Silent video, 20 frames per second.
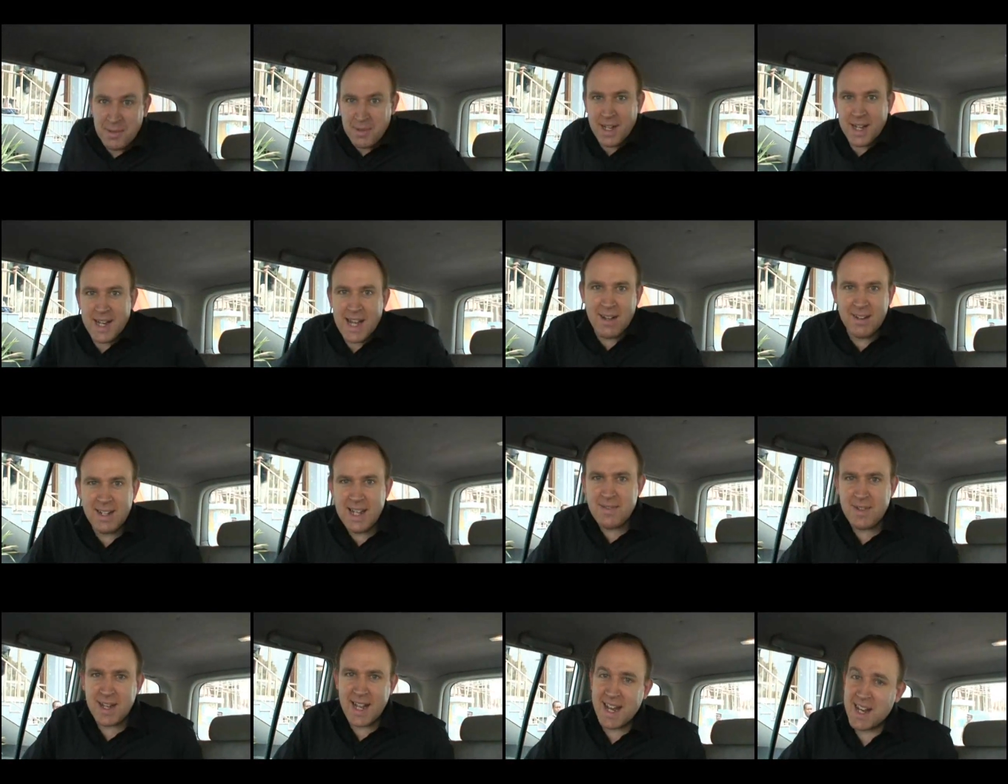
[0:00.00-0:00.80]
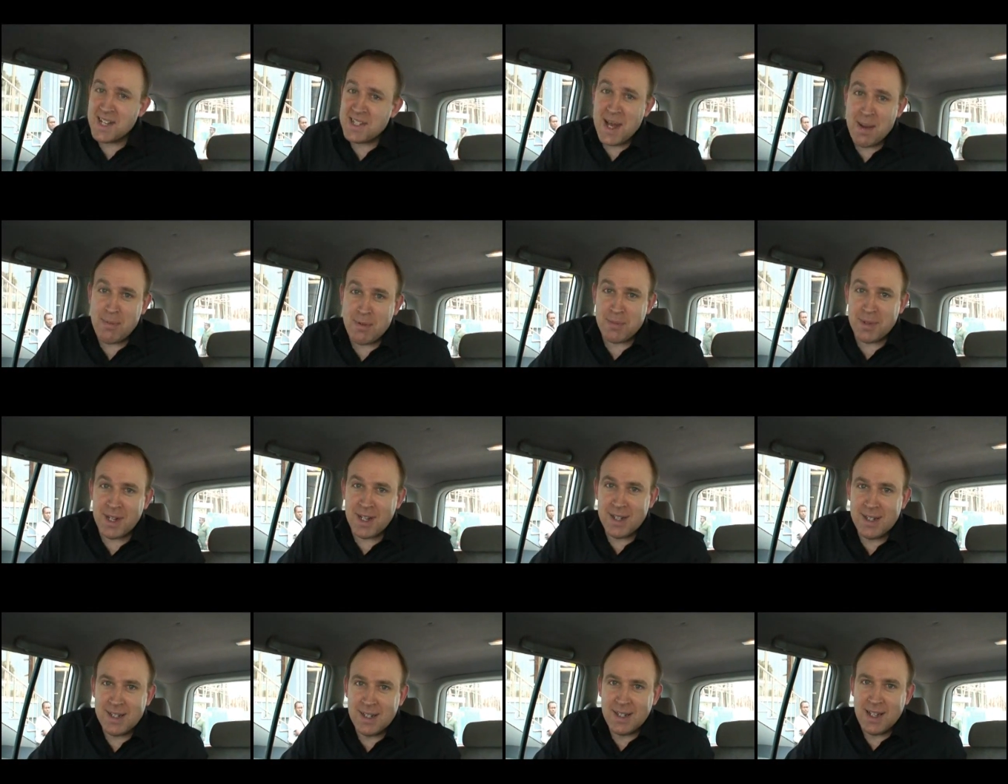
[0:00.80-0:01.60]
we are now leaving Addis
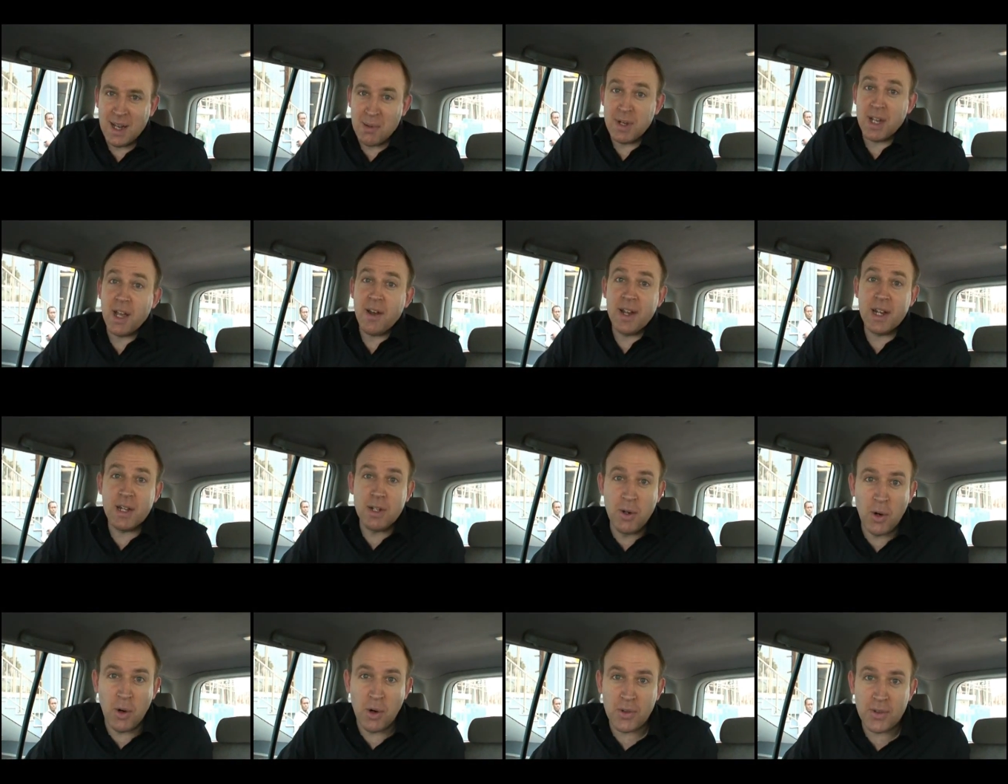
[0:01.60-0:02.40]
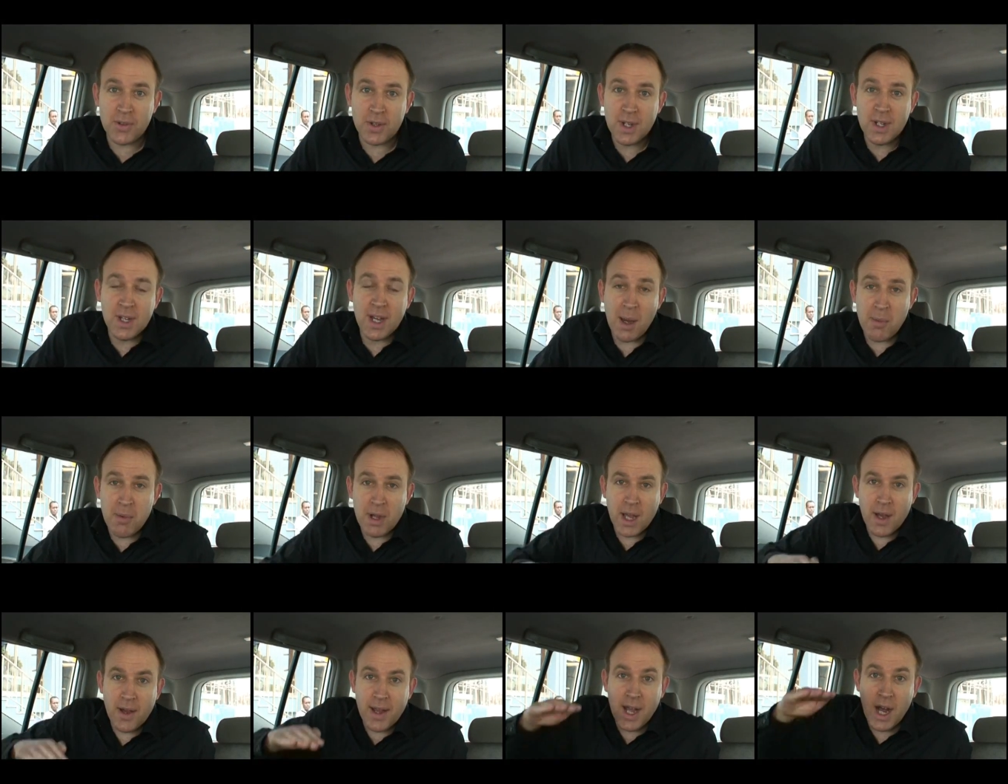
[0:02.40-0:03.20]
Ababa and we're going north and
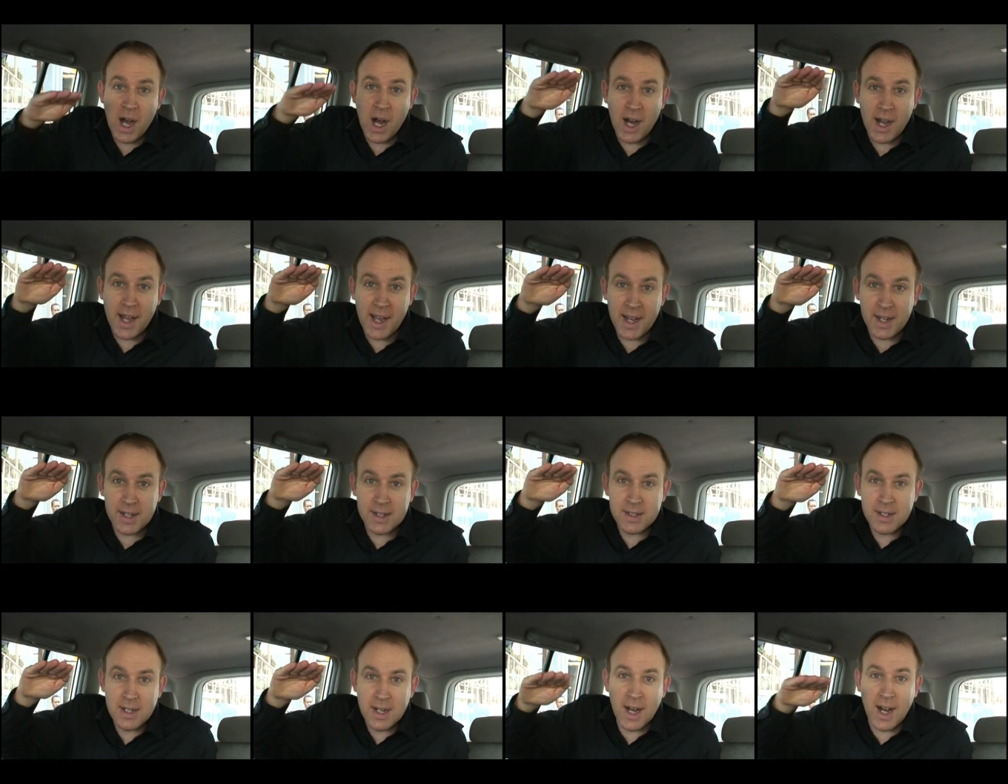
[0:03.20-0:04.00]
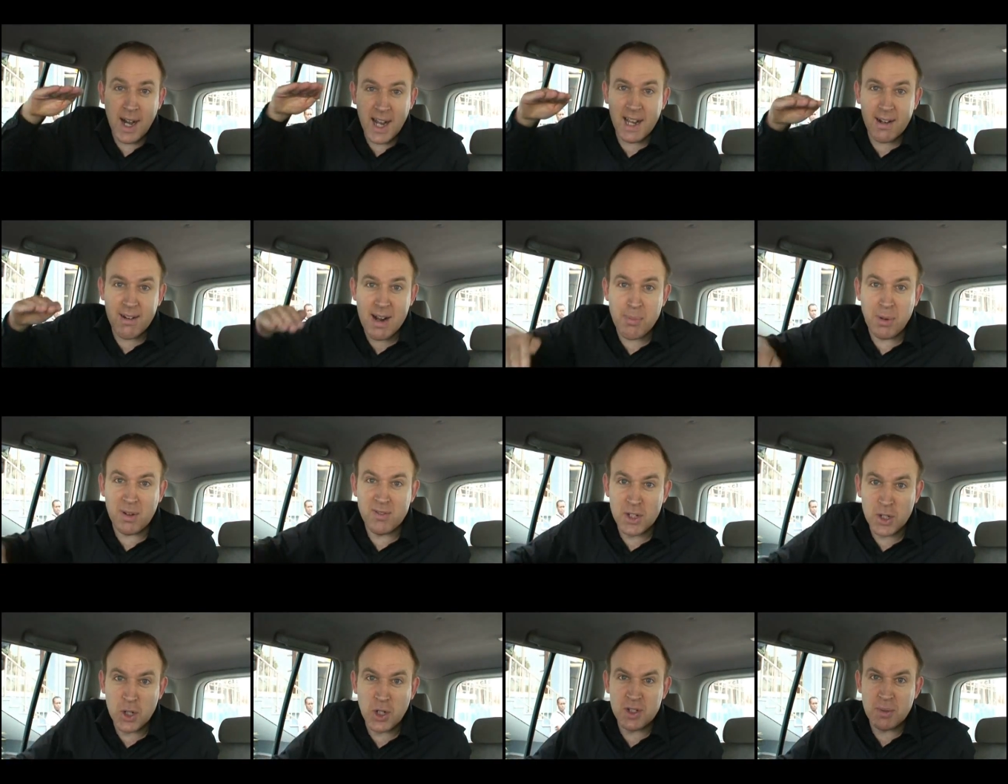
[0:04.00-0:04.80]
we're going higher, higher up
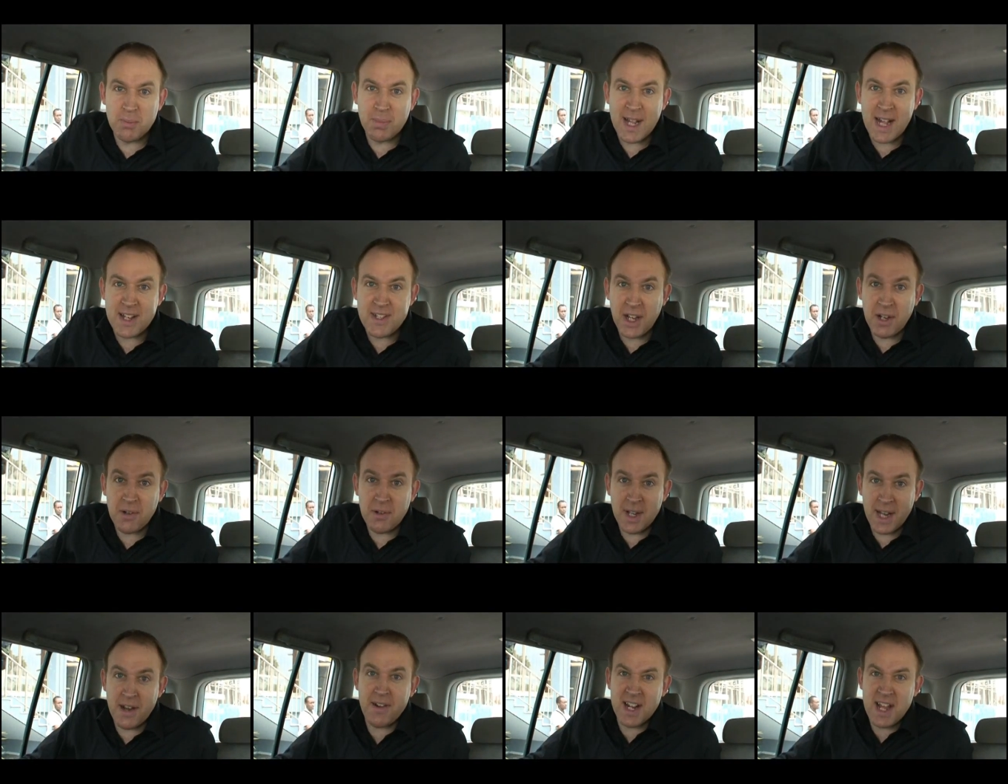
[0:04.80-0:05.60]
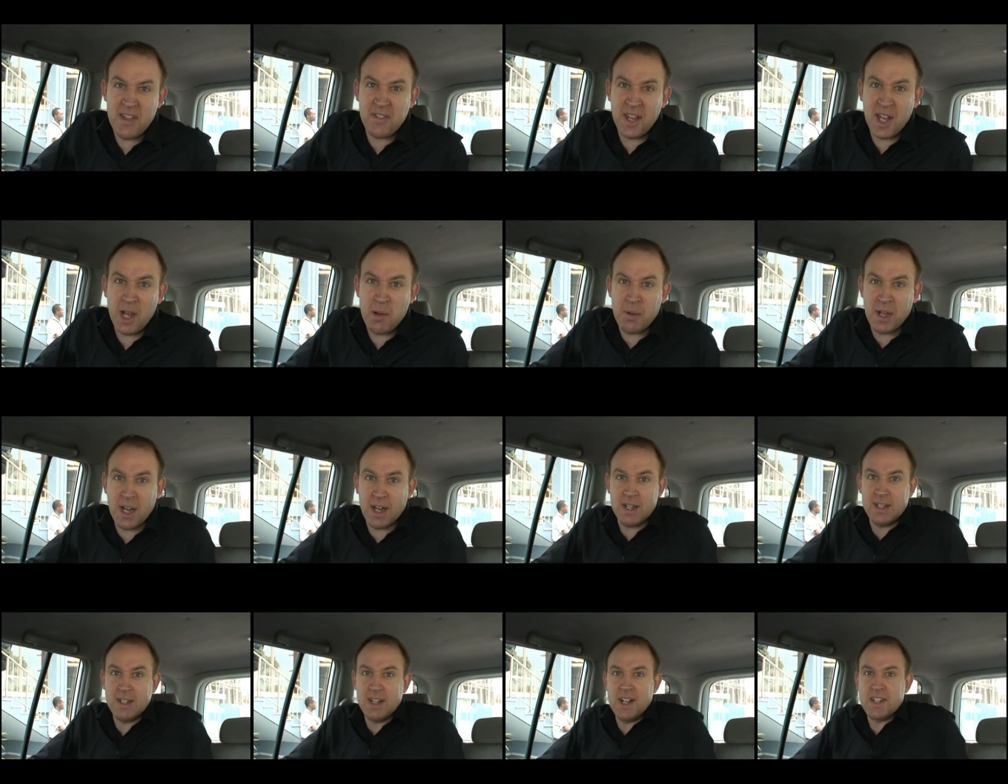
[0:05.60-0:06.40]
on the northern plateau here in
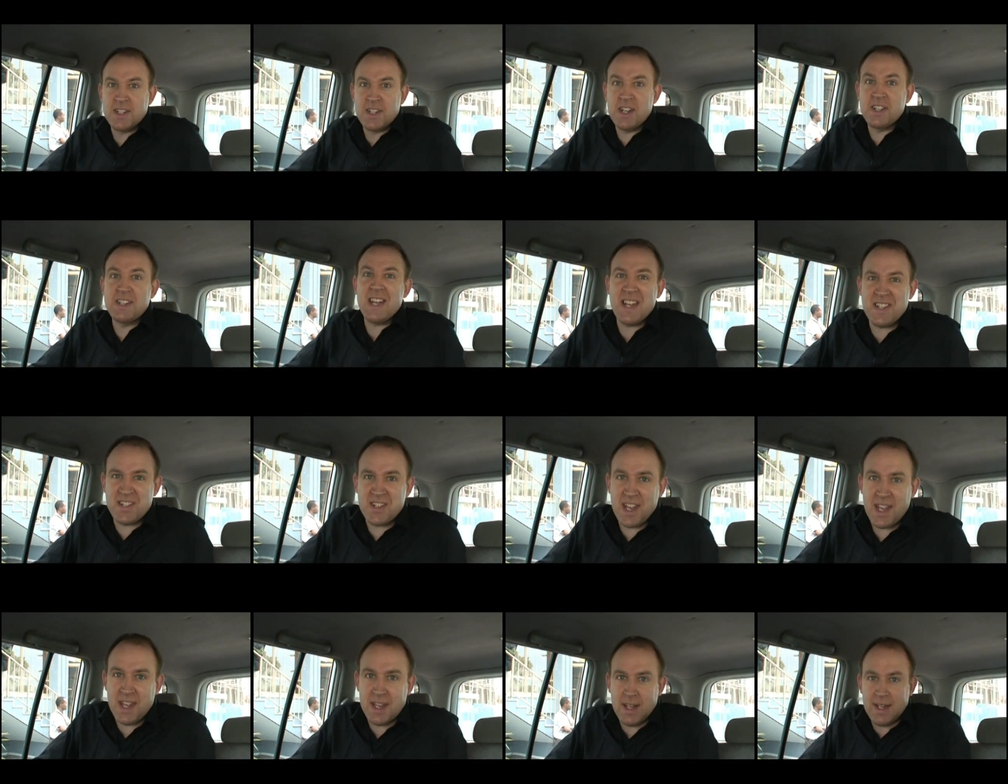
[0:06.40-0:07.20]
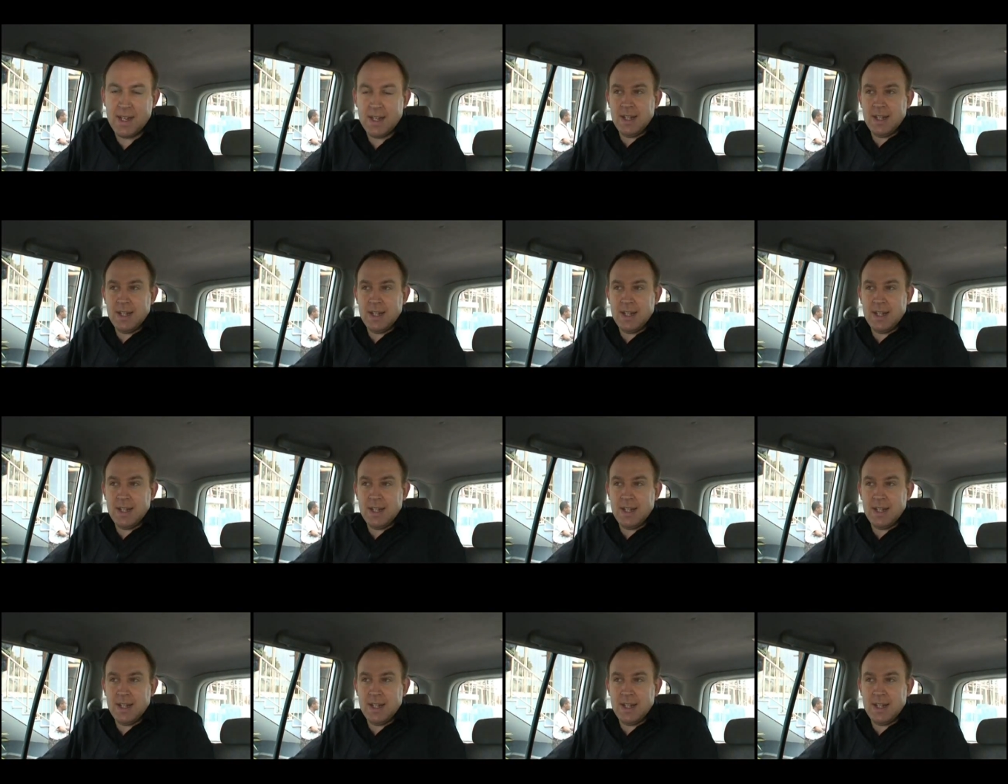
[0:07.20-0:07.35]
Ethiopia to Dessie.